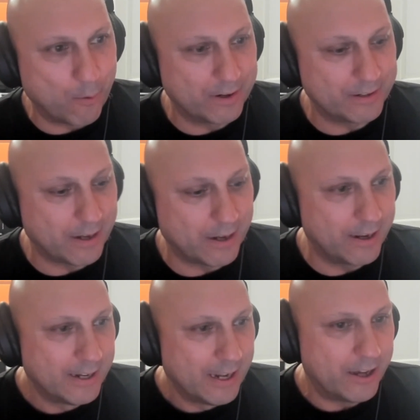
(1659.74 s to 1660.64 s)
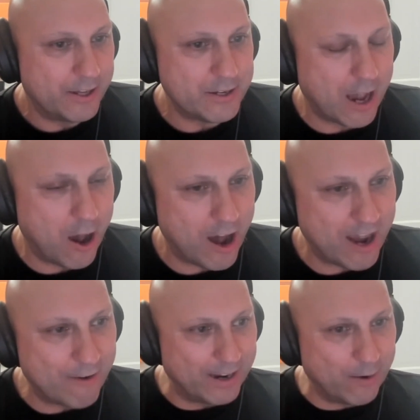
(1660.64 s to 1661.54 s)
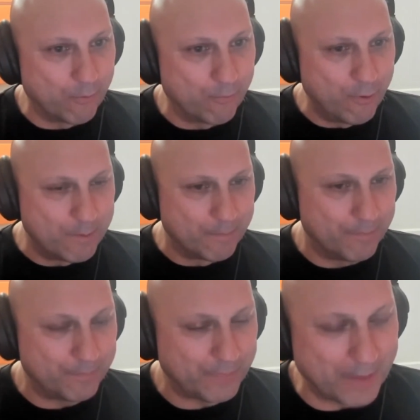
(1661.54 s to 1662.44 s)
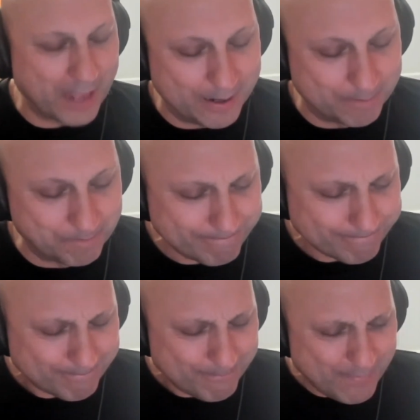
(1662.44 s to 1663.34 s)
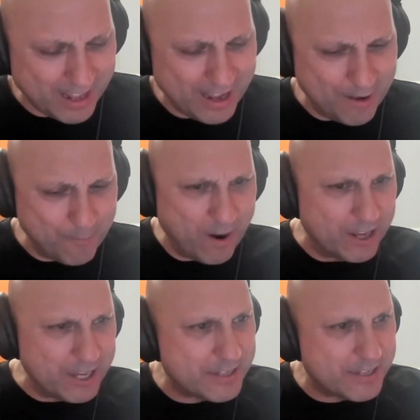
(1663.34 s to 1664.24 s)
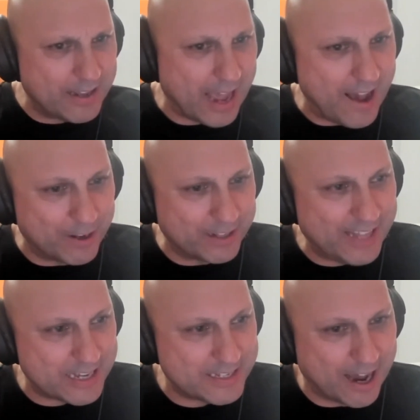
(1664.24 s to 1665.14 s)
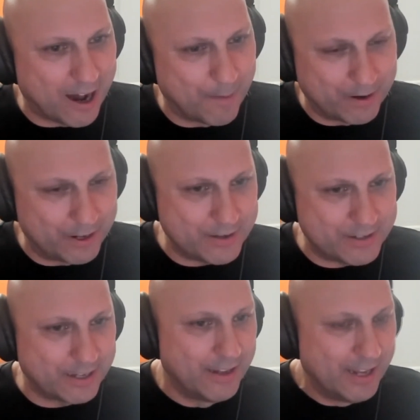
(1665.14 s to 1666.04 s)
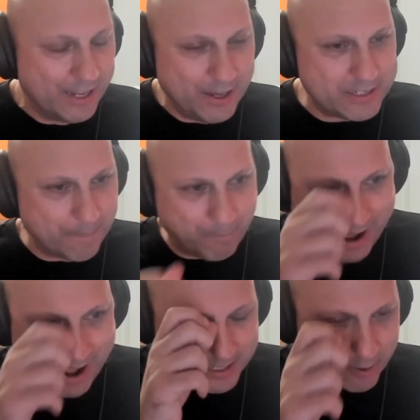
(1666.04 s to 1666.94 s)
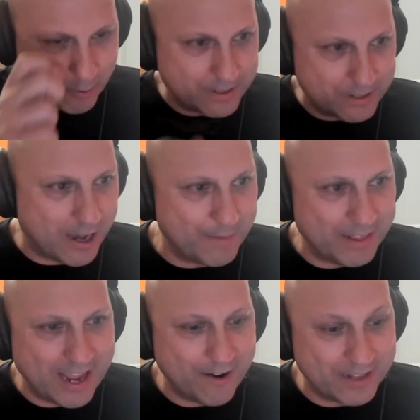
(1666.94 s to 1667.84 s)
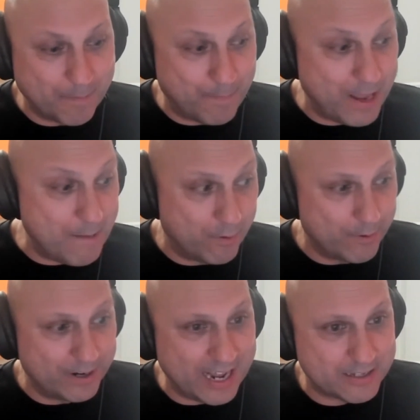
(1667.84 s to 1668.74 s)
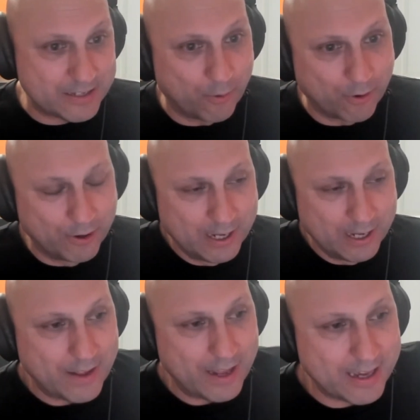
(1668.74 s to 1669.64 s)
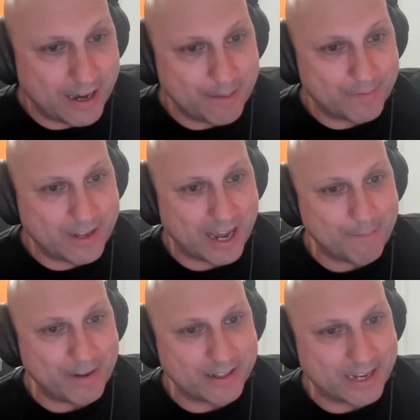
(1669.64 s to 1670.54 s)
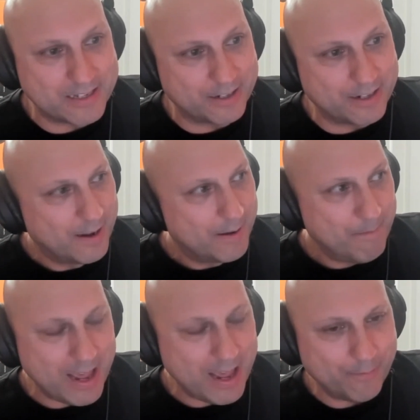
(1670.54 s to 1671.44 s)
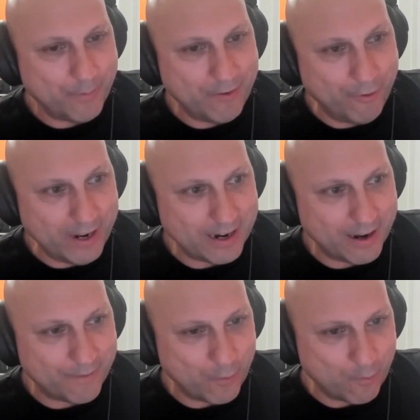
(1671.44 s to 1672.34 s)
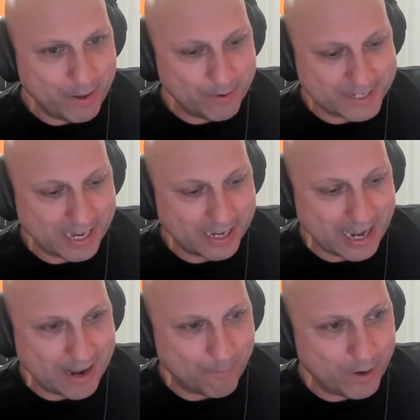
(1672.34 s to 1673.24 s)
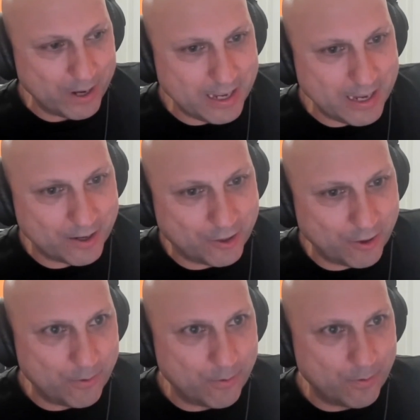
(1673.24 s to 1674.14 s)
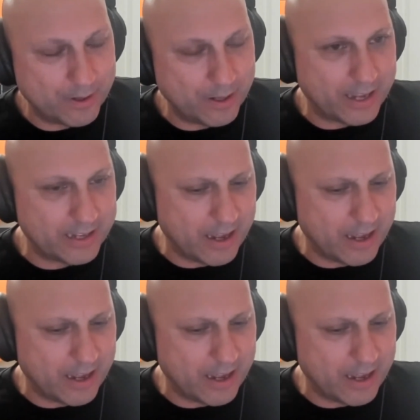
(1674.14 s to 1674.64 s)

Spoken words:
and I used to hire a little room where I used to have my deck set up, and I used to practice all the time in there. And then the people that were next door, they came in and they said, mate, we really love your music, and we do like